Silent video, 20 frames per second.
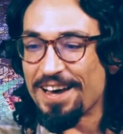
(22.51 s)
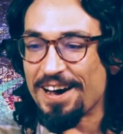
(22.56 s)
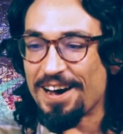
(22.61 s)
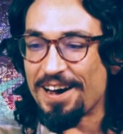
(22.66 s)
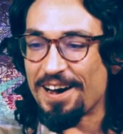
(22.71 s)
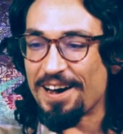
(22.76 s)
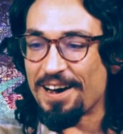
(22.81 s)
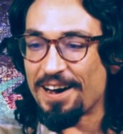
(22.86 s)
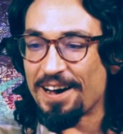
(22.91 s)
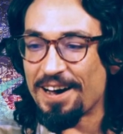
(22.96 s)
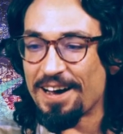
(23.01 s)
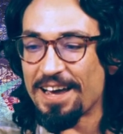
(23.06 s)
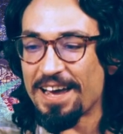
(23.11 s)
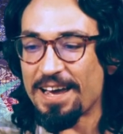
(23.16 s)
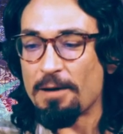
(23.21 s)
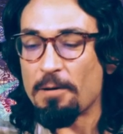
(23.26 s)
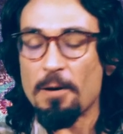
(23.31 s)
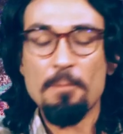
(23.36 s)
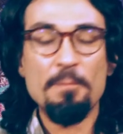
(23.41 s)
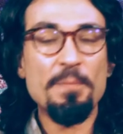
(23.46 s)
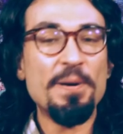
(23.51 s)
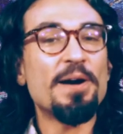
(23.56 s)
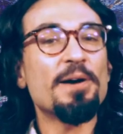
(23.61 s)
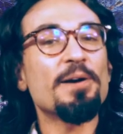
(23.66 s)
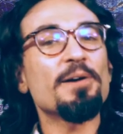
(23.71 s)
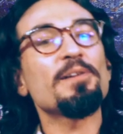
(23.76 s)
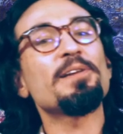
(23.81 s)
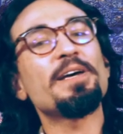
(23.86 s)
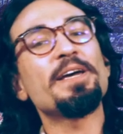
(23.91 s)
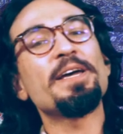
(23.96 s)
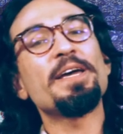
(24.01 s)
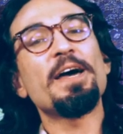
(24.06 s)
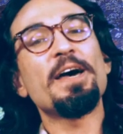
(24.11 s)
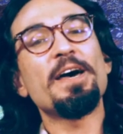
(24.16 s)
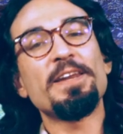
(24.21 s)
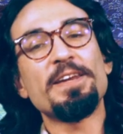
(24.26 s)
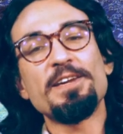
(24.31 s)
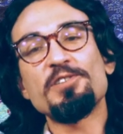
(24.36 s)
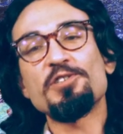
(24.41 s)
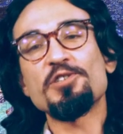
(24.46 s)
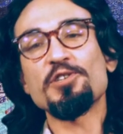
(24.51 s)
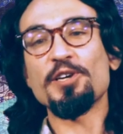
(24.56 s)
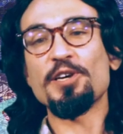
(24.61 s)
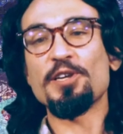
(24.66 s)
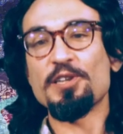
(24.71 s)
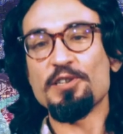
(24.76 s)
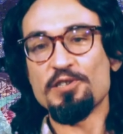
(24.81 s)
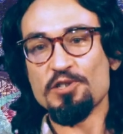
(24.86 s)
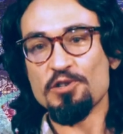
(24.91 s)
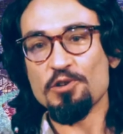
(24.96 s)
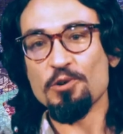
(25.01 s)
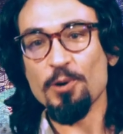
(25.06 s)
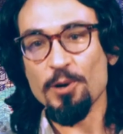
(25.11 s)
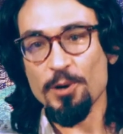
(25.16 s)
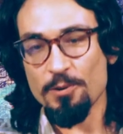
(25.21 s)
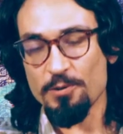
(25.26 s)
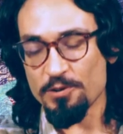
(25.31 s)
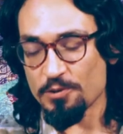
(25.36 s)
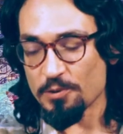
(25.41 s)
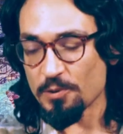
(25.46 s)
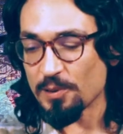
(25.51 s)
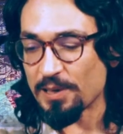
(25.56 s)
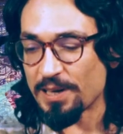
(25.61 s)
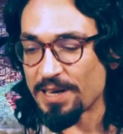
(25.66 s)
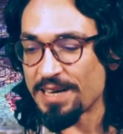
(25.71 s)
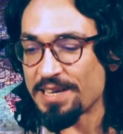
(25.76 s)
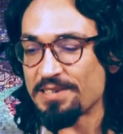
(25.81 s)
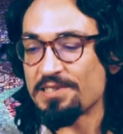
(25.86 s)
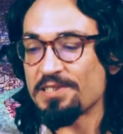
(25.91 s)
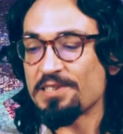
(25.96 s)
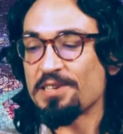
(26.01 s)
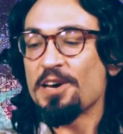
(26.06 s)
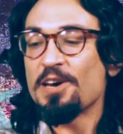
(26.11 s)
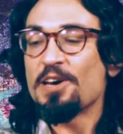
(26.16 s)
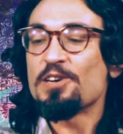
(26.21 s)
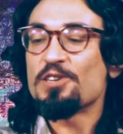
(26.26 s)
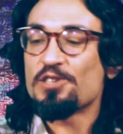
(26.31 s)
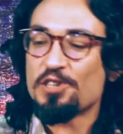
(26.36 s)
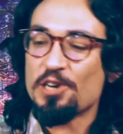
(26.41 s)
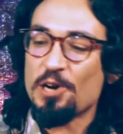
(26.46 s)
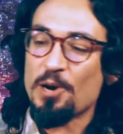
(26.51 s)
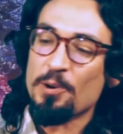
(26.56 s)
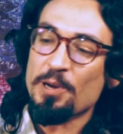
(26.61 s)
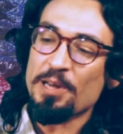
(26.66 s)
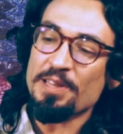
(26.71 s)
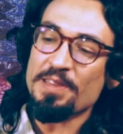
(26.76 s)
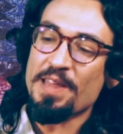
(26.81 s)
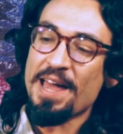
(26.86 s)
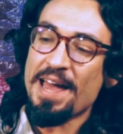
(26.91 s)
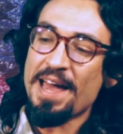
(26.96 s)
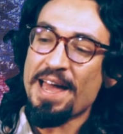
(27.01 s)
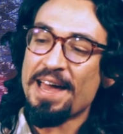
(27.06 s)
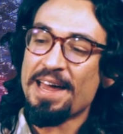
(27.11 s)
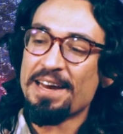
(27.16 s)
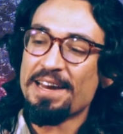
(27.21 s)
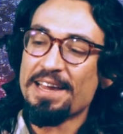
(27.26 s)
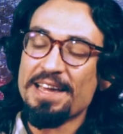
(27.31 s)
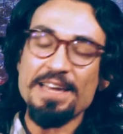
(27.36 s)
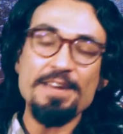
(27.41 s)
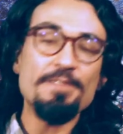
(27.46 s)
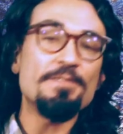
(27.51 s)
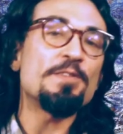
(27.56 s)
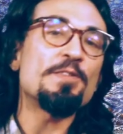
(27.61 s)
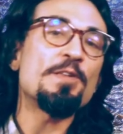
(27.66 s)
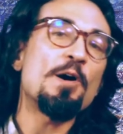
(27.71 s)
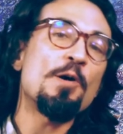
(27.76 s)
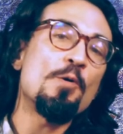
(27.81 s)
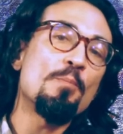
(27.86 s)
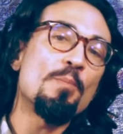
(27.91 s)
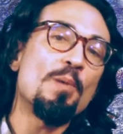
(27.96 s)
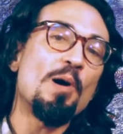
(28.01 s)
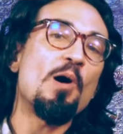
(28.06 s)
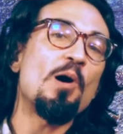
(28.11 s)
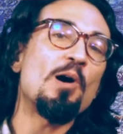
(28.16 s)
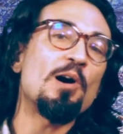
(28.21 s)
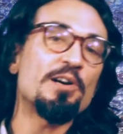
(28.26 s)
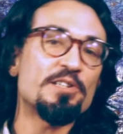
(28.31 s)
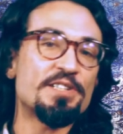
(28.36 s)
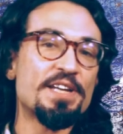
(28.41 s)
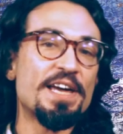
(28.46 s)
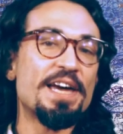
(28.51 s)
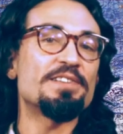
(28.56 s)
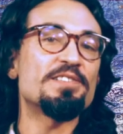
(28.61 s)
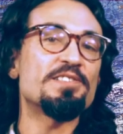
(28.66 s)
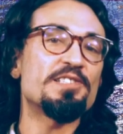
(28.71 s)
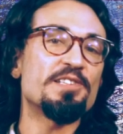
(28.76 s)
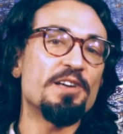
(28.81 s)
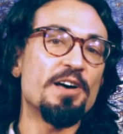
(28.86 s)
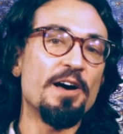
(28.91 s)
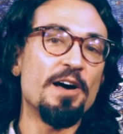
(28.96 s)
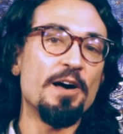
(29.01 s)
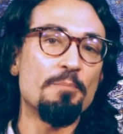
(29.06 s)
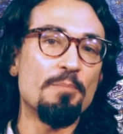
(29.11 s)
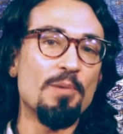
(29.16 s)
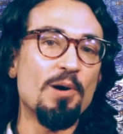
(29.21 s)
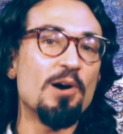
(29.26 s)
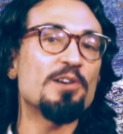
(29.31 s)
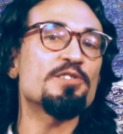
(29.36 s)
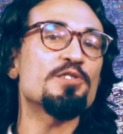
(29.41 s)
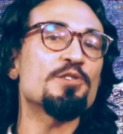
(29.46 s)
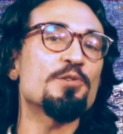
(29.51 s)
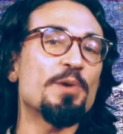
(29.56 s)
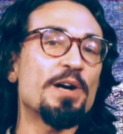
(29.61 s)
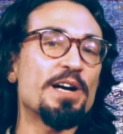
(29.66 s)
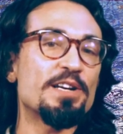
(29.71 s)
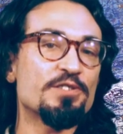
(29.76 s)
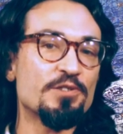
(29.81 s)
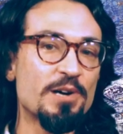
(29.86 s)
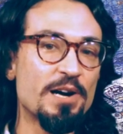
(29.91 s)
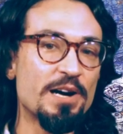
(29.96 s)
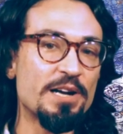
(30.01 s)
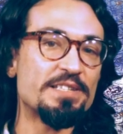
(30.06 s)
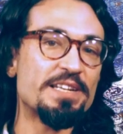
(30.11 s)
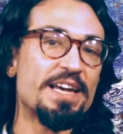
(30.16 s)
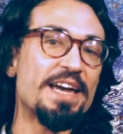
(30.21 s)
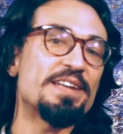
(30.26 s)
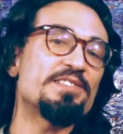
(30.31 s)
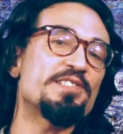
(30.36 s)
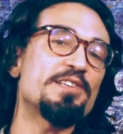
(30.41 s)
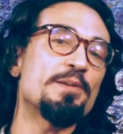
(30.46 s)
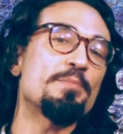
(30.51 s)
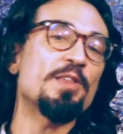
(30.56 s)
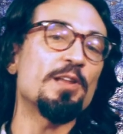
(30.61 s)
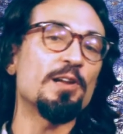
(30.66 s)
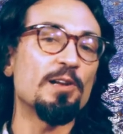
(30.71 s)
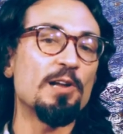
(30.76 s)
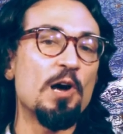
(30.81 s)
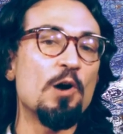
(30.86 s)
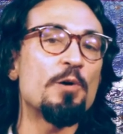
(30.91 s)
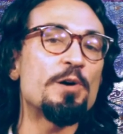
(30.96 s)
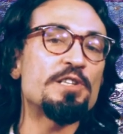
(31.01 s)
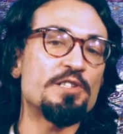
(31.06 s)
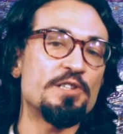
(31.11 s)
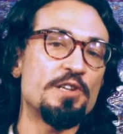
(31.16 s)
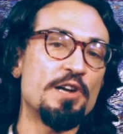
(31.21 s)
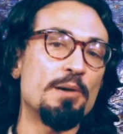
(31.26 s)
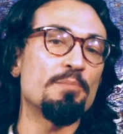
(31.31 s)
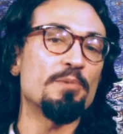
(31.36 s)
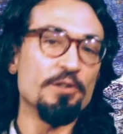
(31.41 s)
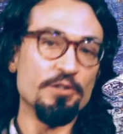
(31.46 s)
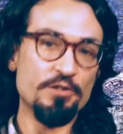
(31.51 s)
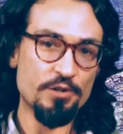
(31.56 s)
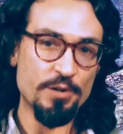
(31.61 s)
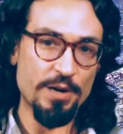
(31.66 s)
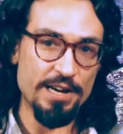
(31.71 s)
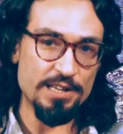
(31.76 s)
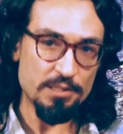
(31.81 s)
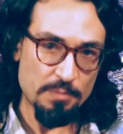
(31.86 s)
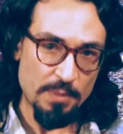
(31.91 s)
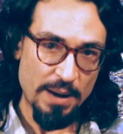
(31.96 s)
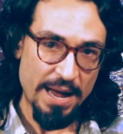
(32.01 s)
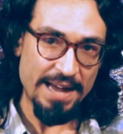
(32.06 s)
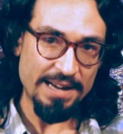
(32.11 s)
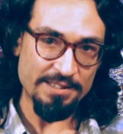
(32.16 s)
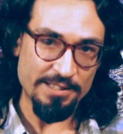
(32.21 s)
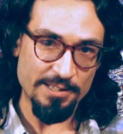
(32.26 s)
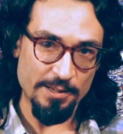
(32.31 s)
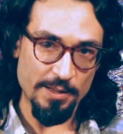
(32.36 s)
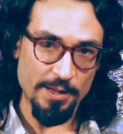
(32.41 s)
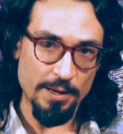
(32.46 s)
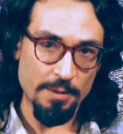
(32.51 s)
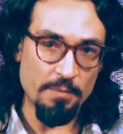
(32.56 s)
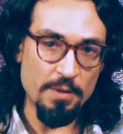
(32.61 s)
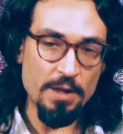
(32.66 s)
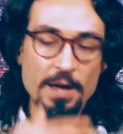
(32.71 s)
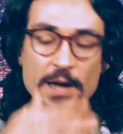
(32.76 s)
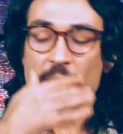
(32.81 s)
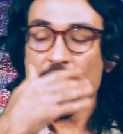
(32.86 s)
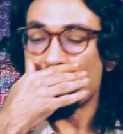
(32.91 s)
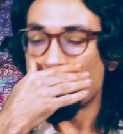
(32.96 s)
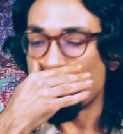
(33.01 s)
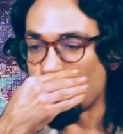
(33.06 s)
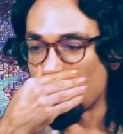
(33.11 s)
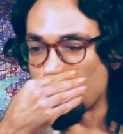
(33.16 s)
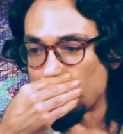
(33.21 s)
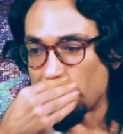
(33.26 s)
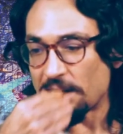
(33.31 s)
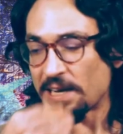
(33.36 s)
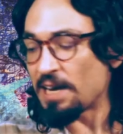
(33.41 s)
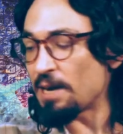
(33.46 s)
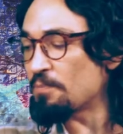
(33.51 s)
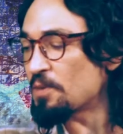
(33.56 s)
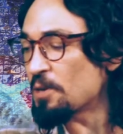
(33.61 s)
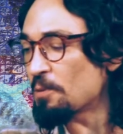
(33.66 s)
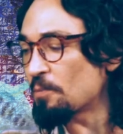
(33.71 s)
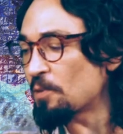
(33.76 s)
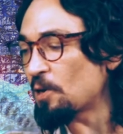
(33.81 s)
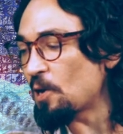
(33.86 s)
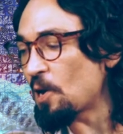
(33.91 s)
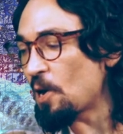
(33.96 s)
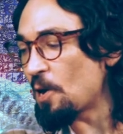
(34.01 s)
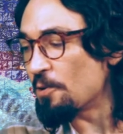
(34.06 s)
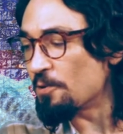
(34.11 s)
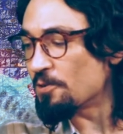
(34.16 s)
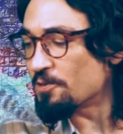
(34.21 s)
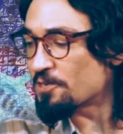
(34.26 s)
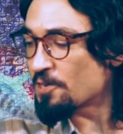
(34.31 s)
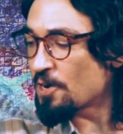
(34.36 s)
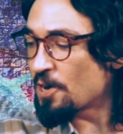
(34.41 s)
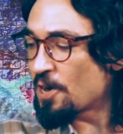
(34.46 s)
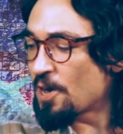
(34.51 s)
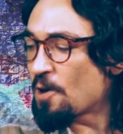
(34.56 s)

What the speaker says: Apparently, initially the story was released showing that even though bars and restaurants had some of the lowest numbers traced back to them, they wanted to keep them closed.